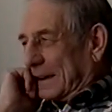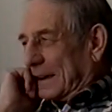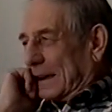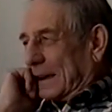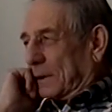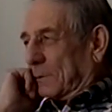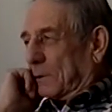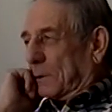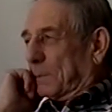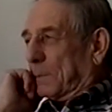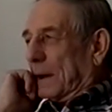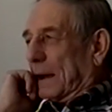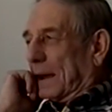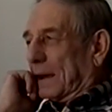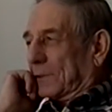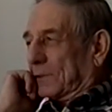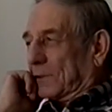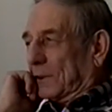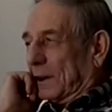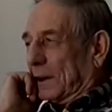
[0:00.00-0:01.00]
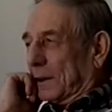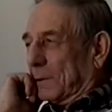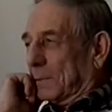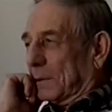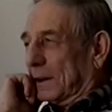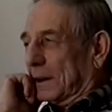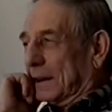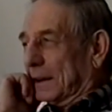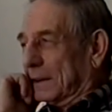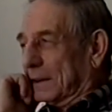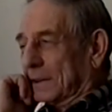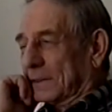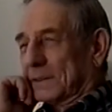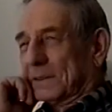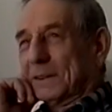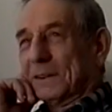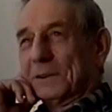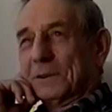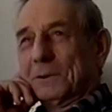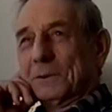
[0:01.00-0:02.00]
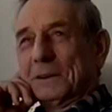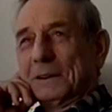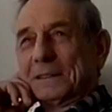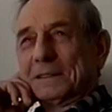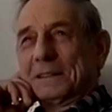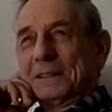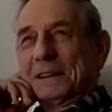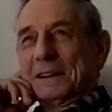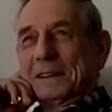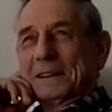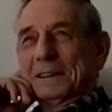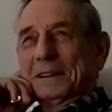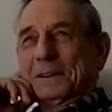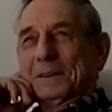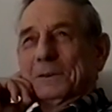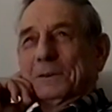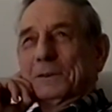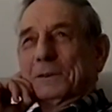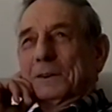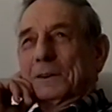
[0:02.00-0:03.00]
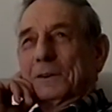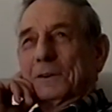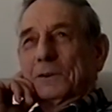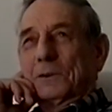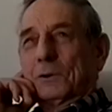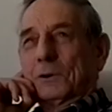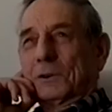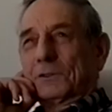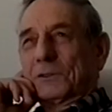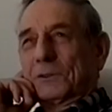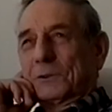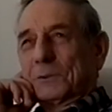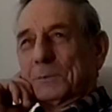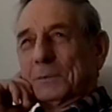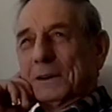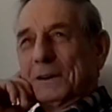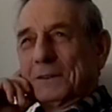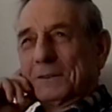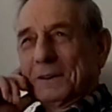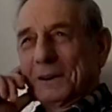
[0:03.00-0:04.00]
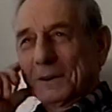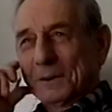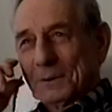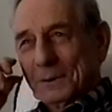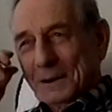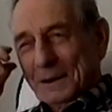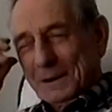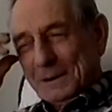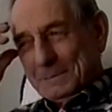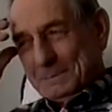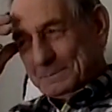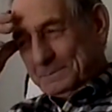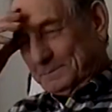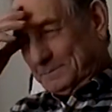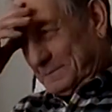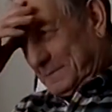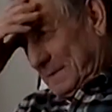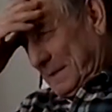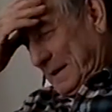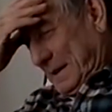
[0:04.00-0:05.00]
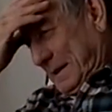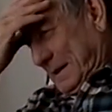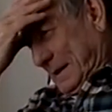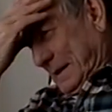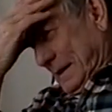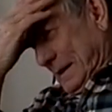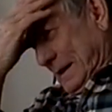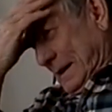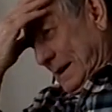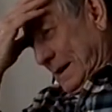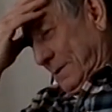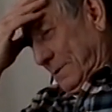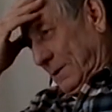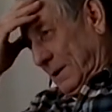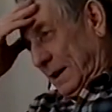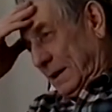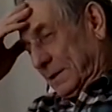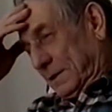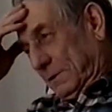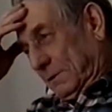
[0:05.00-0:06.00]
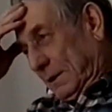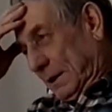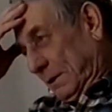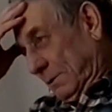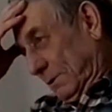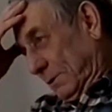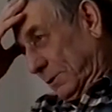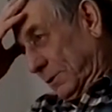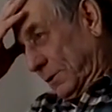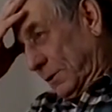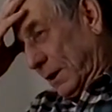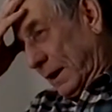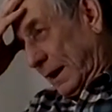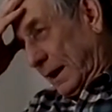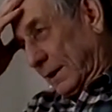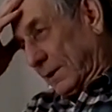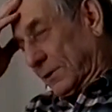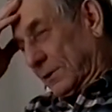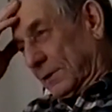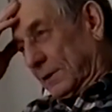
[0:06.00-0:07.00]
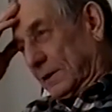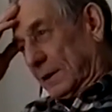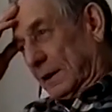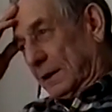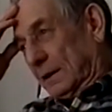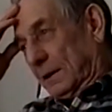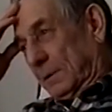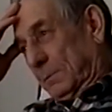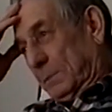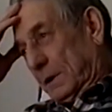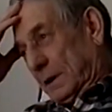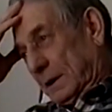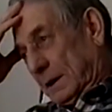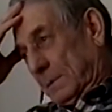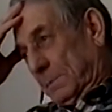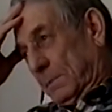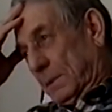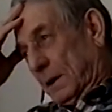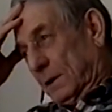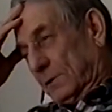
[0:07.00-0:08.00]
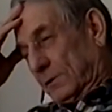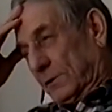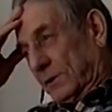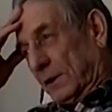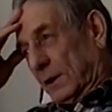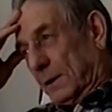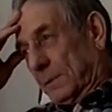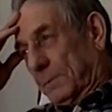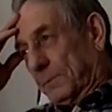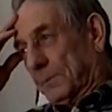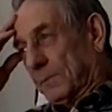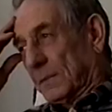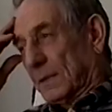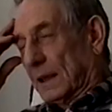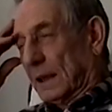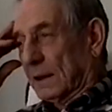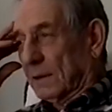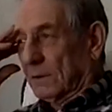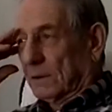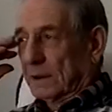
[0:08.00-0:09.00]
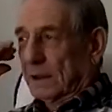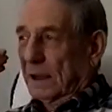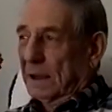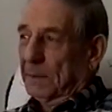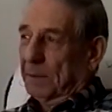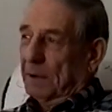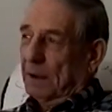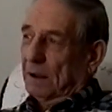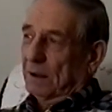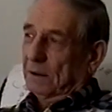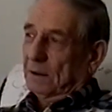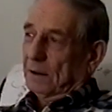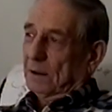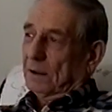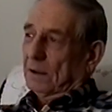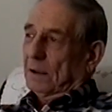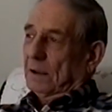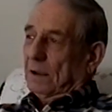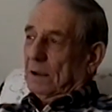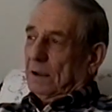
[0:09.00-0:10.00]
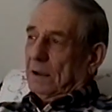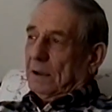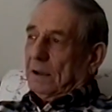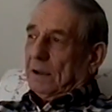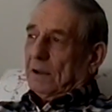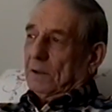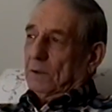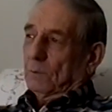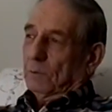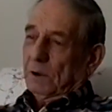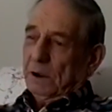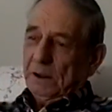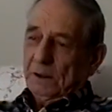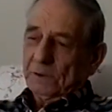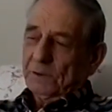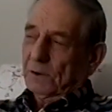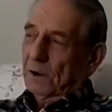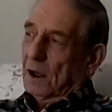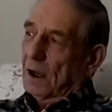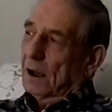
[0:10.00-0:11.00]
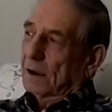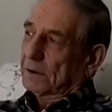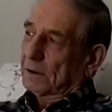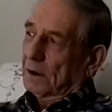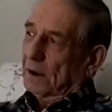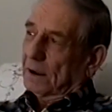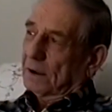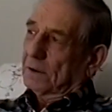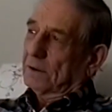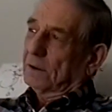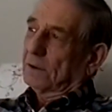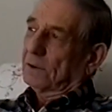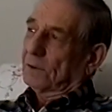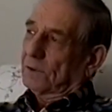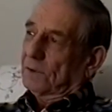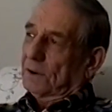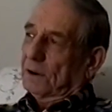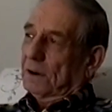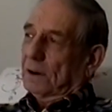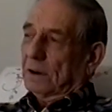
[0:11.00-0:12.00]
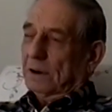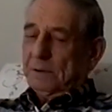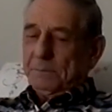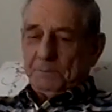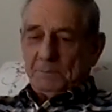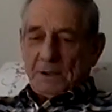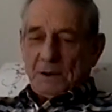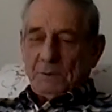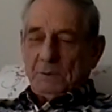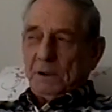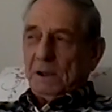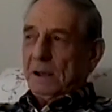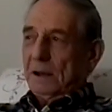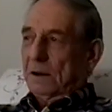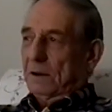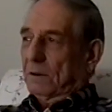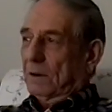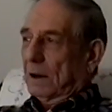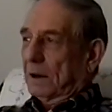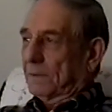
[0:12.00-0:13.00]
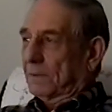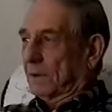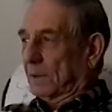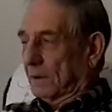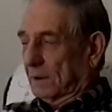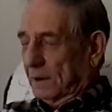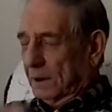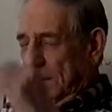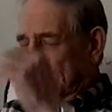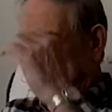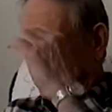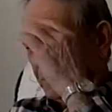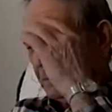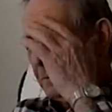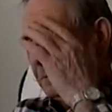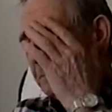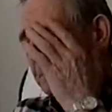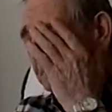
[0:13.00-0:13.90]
And we passed him, and he just didn't know what to think, and the horses about run away. And we hit the railroad tracks, and the buggy bounced up, and it came down, the wheels locked, and I couldn't steer it. And we headed right for the depot.